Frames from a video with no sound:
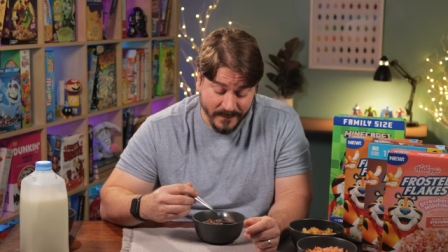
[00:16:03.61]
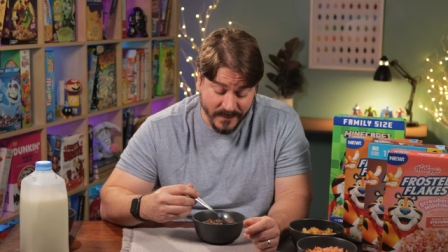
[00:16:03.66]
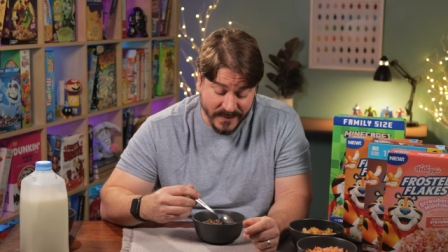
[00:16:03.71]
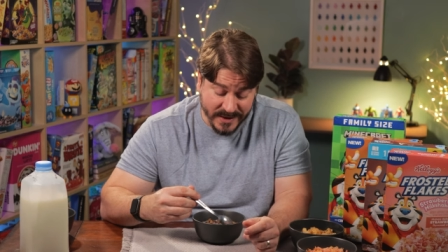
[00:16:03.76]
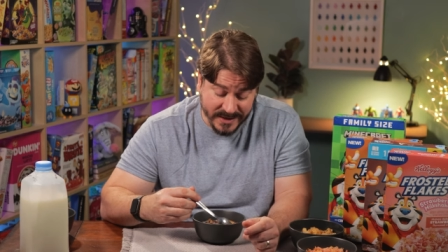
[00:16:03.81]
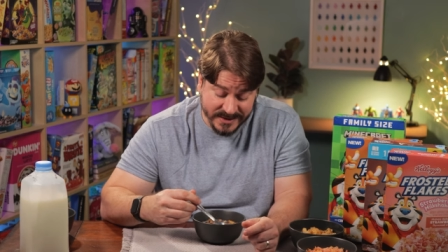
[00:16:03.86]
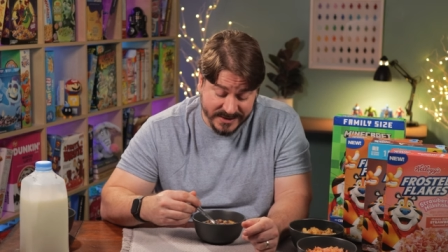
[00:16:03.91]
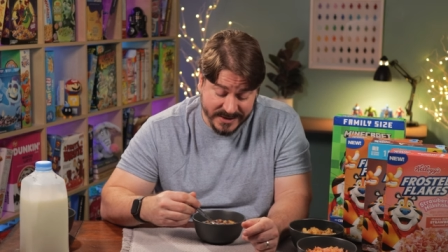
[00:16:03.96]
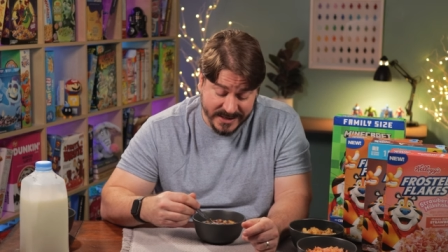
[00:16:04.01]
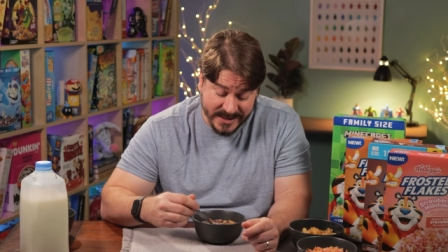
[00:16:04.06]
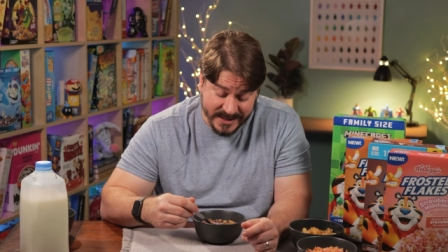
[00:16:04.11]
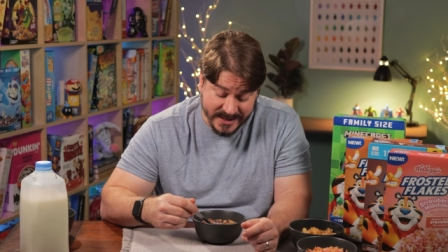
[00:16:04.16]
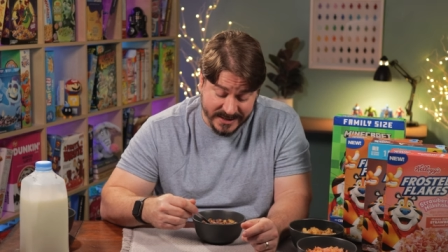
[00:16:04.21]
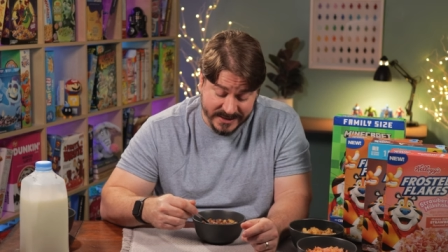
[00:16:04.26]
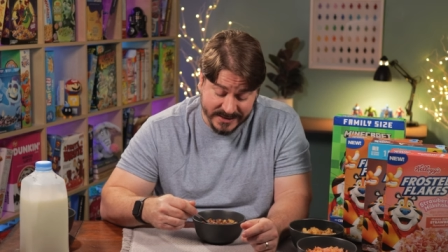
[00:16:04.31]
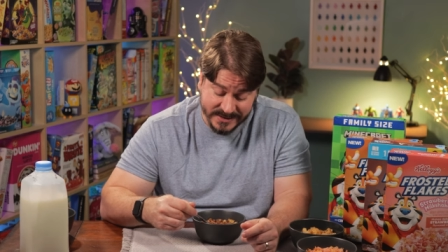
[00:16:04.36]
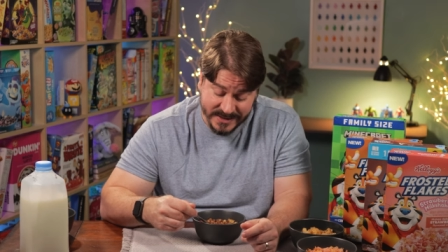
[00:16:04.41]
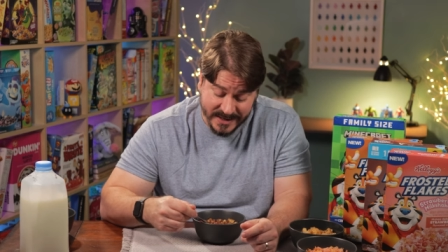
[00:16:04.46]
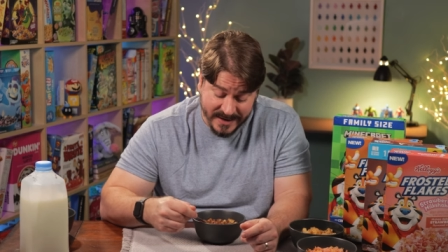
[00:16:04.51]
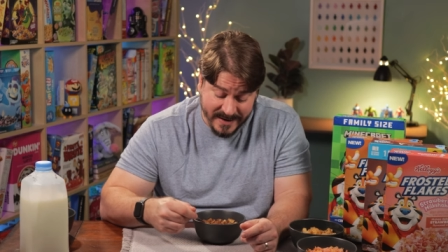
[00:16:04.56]
This
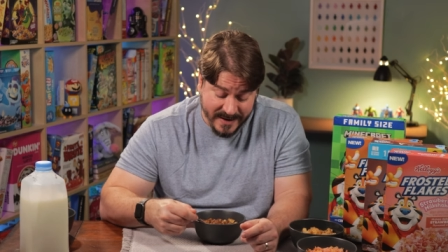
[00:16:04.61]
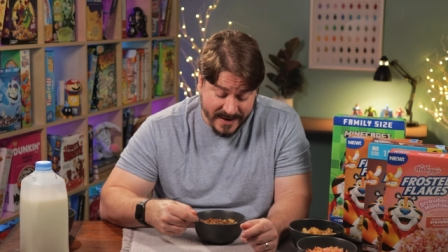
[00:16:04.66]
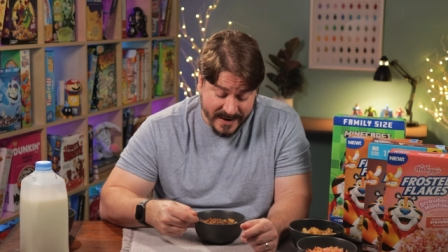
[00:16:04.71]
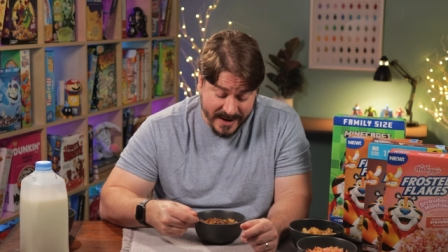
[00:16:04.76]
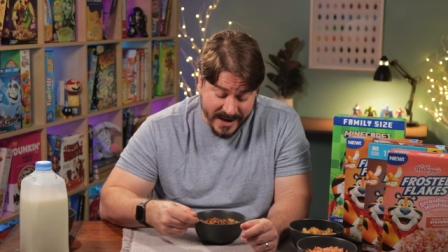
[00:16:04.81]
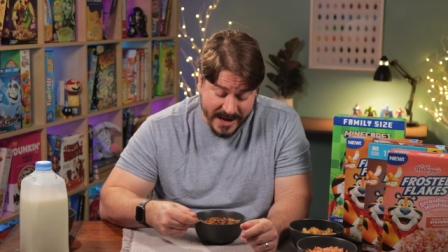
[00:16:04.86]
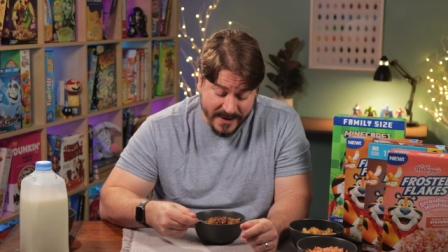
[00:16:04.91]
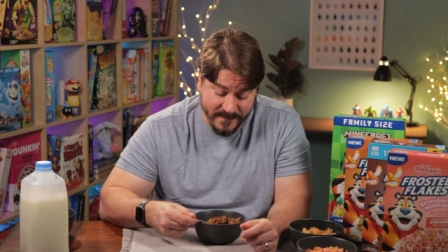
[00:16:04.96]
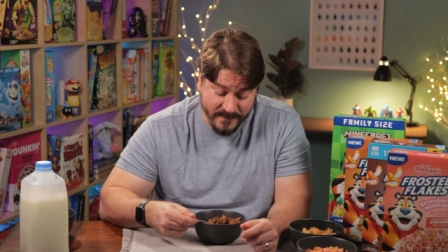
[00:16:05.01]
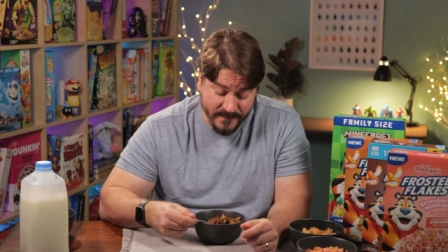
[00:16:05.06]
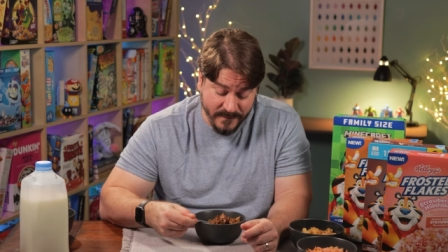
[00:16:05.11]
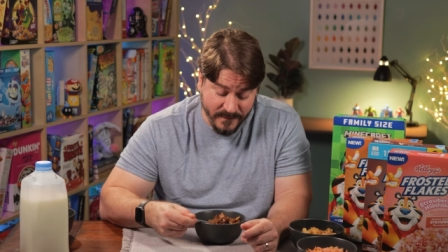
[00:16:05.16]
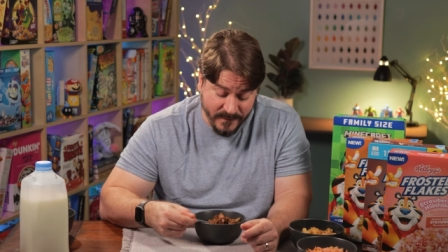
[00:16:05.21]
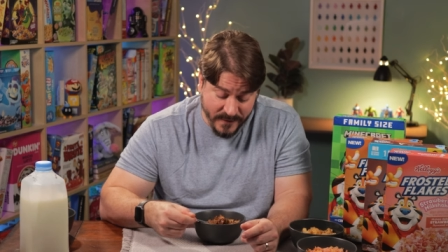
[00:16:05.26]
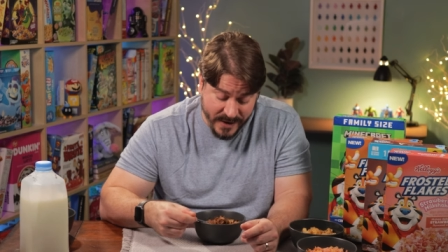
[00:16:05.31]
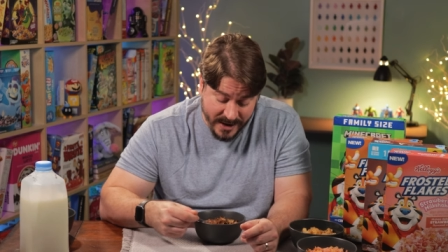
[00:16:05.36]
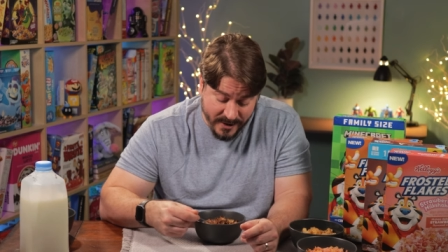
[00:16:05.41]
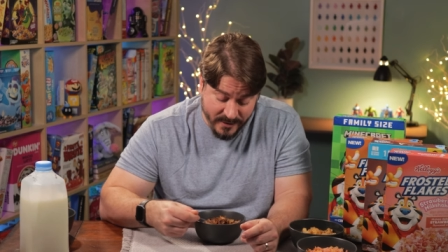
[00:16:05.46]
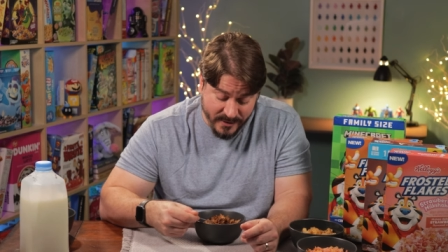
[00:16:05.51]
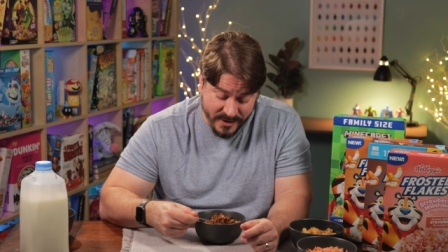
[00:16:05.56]
is a
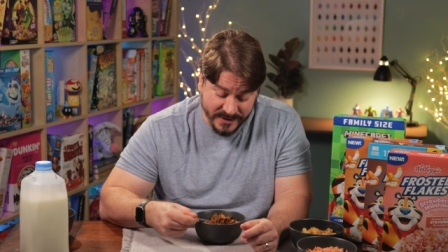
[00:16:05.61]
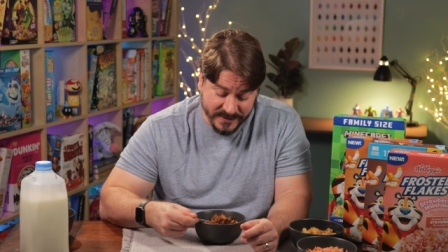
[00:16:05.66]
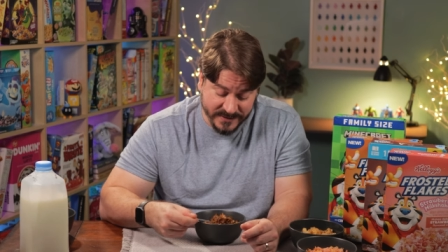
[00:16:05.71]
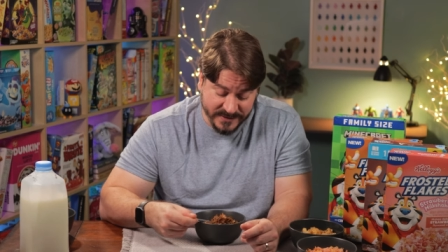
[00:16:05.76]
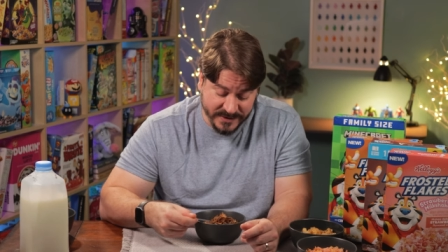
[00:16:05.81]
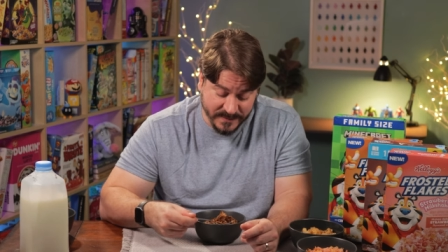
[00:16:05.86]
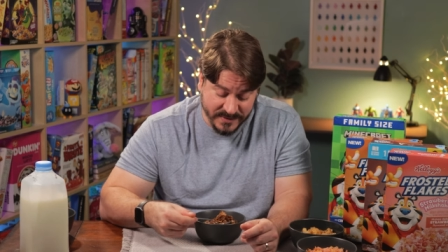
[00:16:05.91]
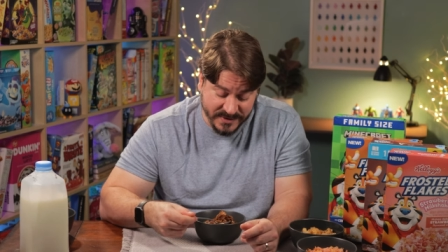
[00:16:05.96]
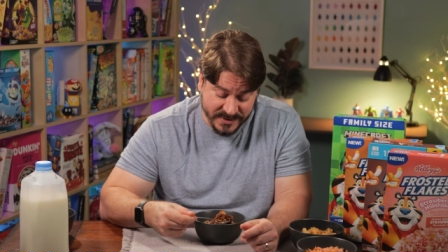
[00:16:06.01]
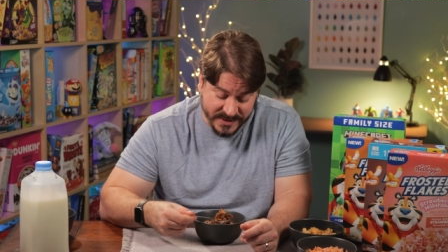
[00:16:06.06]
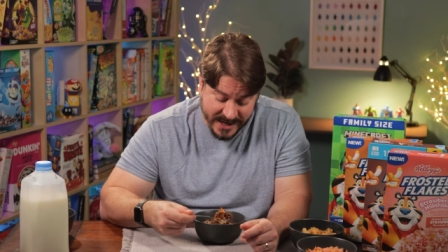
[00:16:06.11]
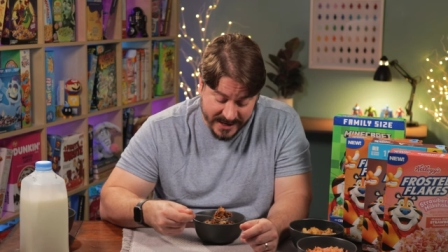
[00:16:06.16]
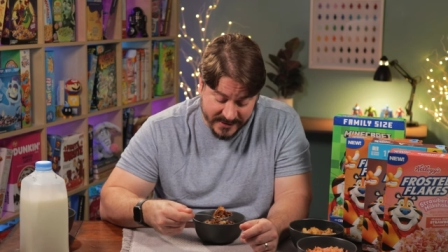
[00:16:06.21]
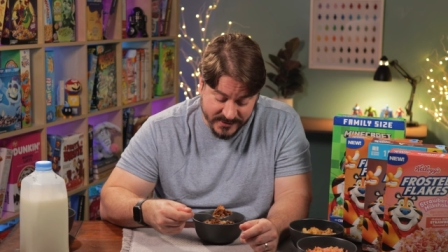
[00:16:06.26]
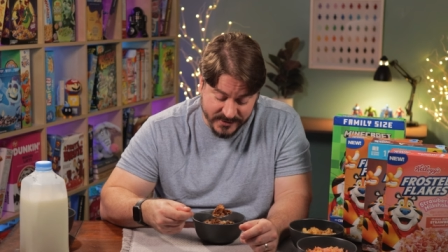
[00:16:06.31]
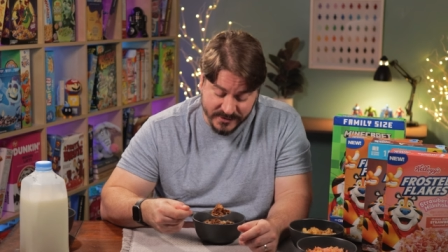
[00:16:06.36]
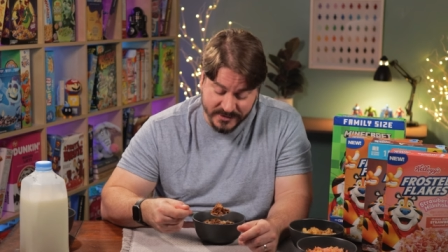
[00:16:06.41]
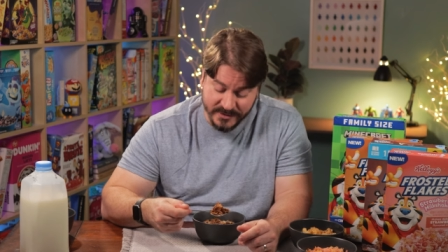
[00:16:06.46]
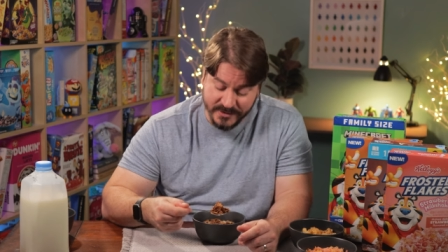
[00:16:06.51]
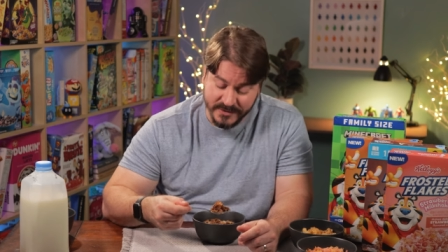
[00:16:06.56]
very
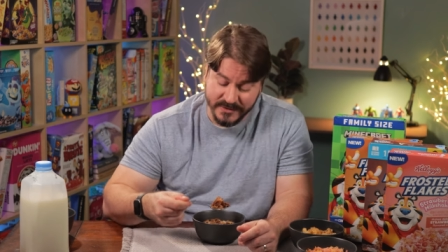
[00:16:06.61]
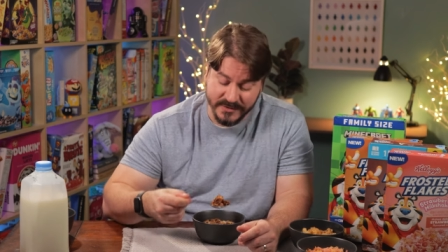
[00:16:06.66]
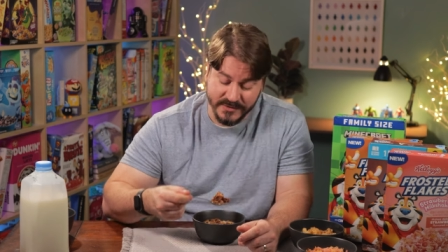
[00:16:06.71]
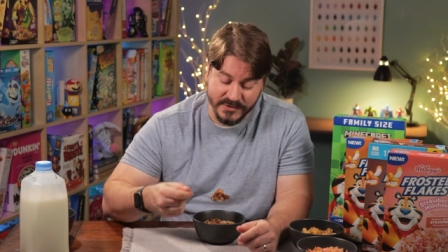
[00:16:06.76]
substantial